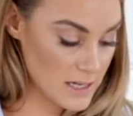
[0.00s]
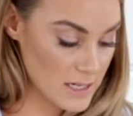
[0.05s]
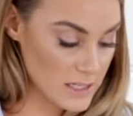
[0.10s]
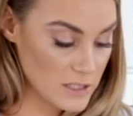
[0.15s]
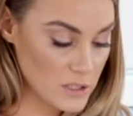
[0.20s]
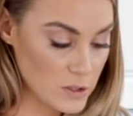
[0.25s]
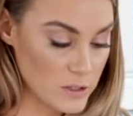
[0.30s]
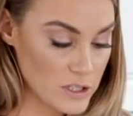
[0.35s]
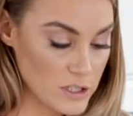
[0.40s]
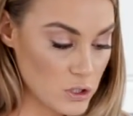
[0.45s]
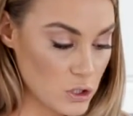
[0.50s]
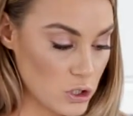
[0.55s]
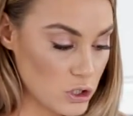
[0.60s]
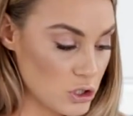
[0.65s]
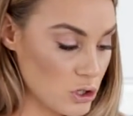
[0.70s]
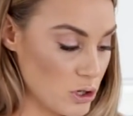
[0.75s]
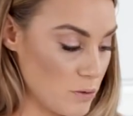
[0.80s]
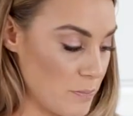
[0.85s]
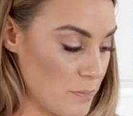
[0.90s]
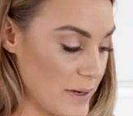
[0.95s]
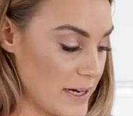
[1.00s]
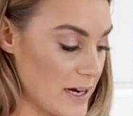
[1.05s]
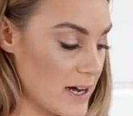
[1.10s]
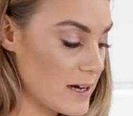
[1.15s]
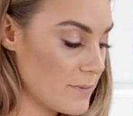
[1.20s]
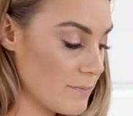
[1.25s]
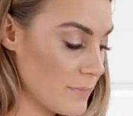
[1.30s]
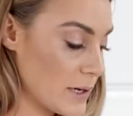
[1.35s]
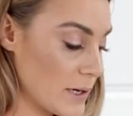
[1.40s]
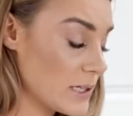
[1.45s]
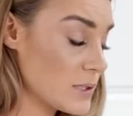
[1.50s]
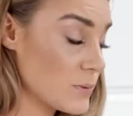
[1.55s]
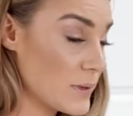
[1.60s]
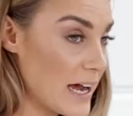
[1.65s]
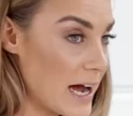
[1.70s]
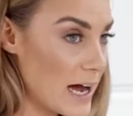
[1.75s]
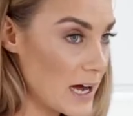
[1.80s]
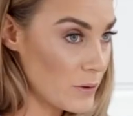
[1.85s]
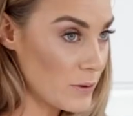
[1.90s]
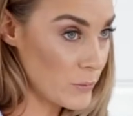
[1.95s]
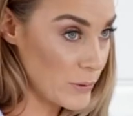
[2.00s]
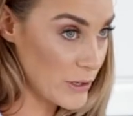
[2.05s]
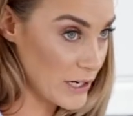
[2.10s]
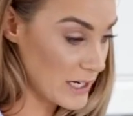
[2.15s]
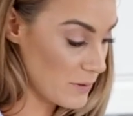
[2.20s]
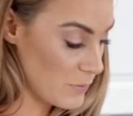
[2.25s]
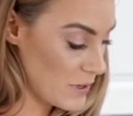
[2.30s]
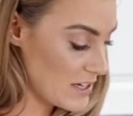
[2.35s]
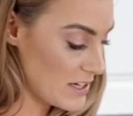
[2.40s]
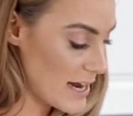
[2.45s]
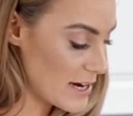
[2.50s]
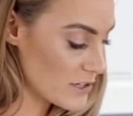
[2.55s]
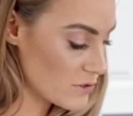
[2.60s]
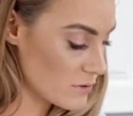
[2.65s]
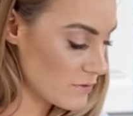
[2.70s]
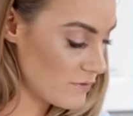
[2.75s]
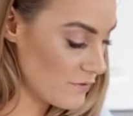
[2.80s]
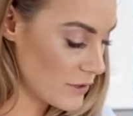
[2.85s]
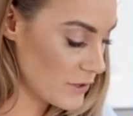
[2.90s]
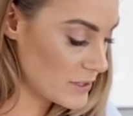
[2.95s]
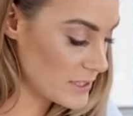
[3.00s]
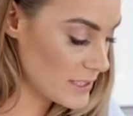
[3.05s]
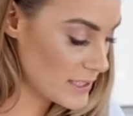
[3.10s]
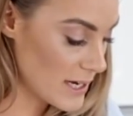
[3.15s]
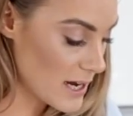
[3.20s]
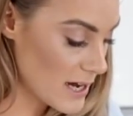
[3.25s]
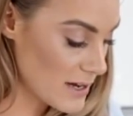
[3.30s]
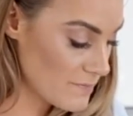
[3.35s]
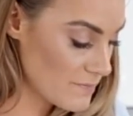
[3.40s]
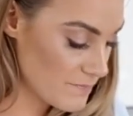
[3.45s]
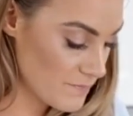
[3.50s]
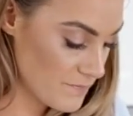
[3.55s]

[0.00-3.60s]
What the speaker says: so it's not too bitter, because we are working with natural foods here.